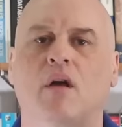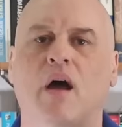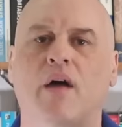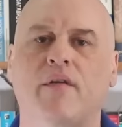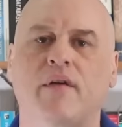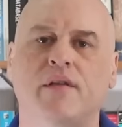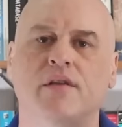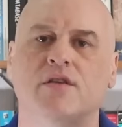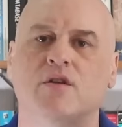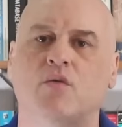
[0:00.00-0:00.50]
I've
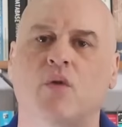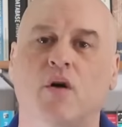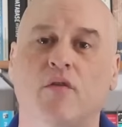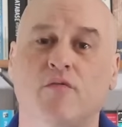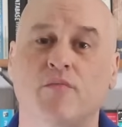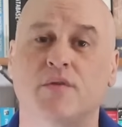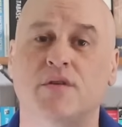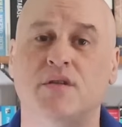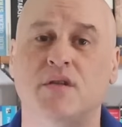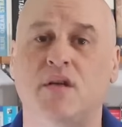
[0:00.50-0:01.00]
had this quote
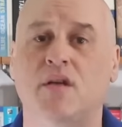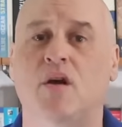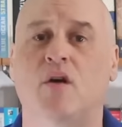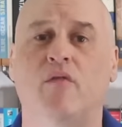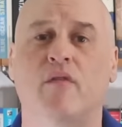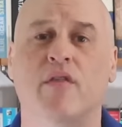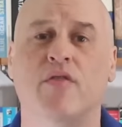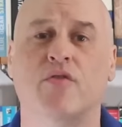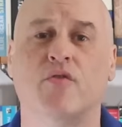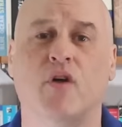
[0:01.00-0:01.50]
from the CEO
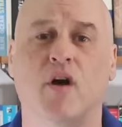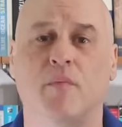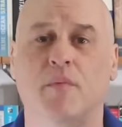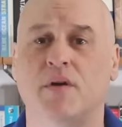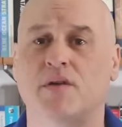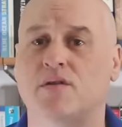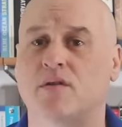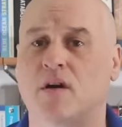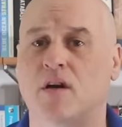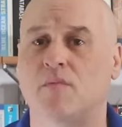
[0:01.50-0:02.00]
of
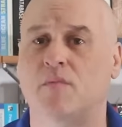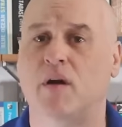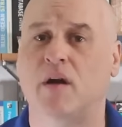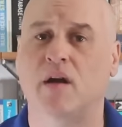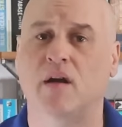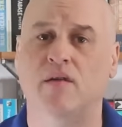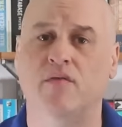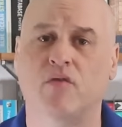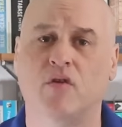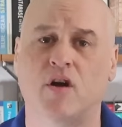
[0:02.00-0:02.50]
Anthropic stuck in my
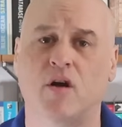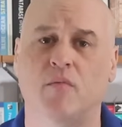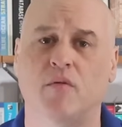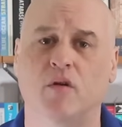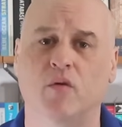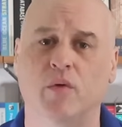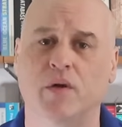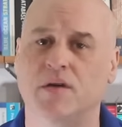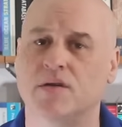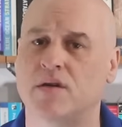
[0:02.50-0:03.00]
head for a couple
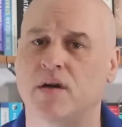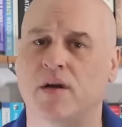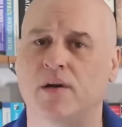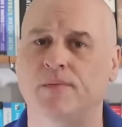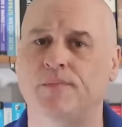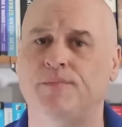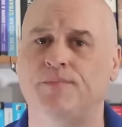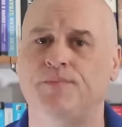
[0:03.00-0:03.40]
of weeks now.